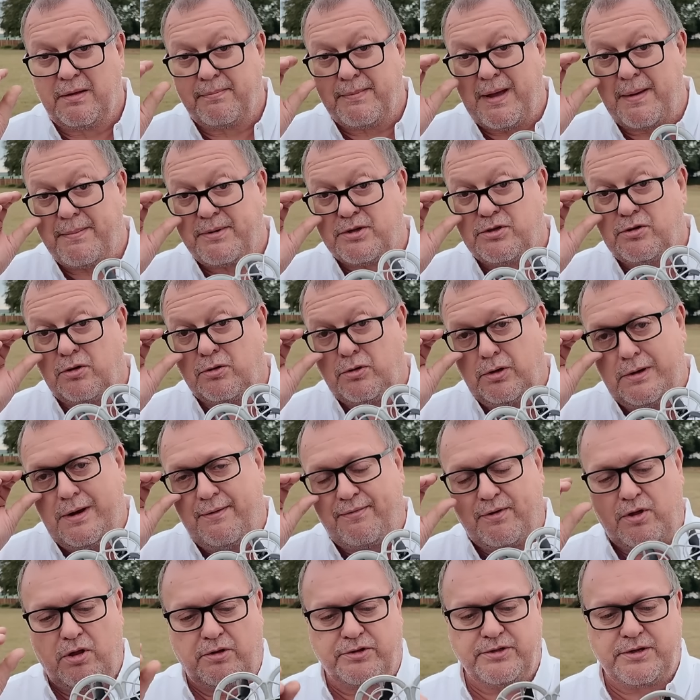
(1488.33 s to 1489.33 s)
Maybe it's not good
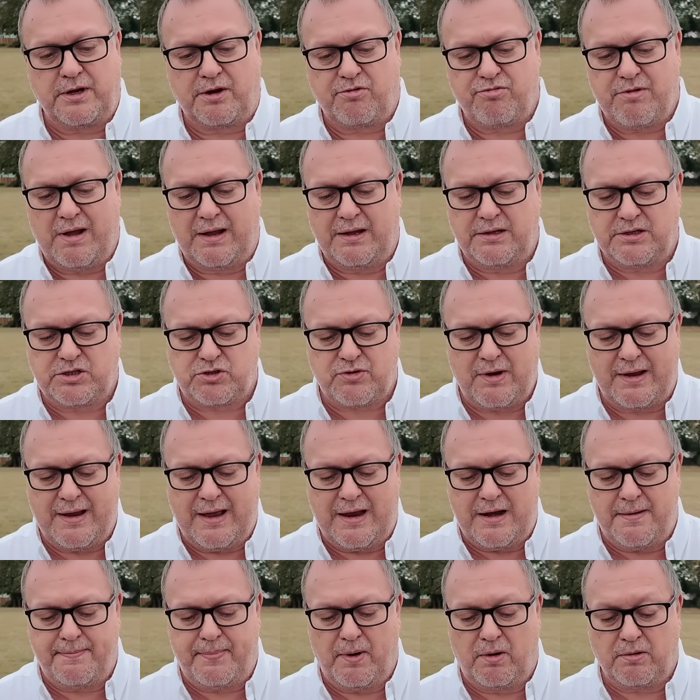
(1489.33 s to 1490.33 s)
enough for content creators
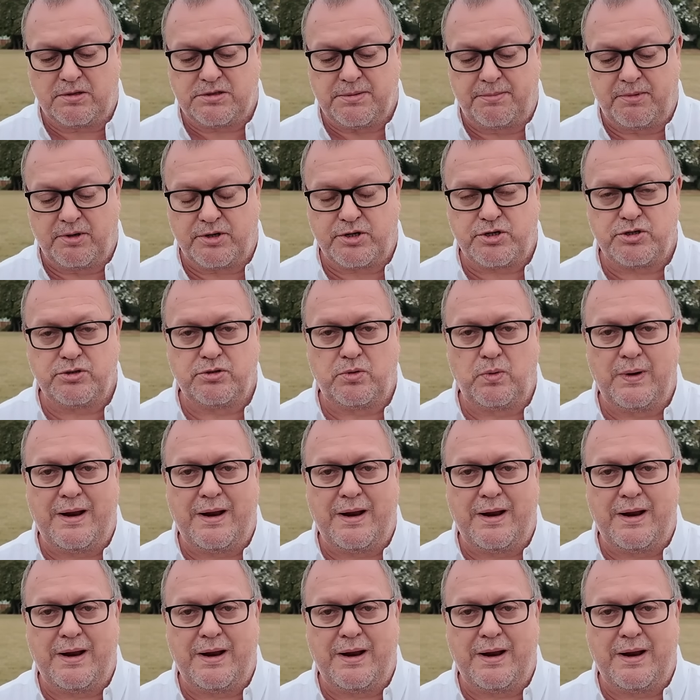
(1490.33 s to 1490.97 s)
straight out the box. I'm not sure.